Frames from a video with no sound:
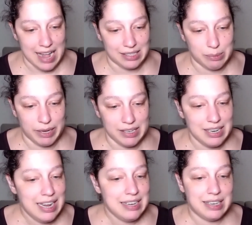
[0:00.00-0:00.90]
ad
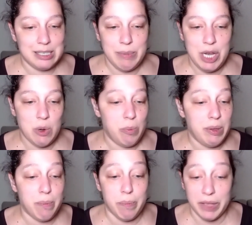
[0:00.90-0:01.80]
spend doesn't mean you'll
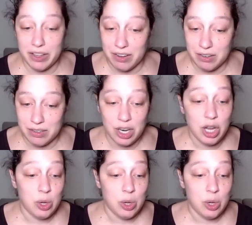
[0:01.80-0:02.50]
be billed.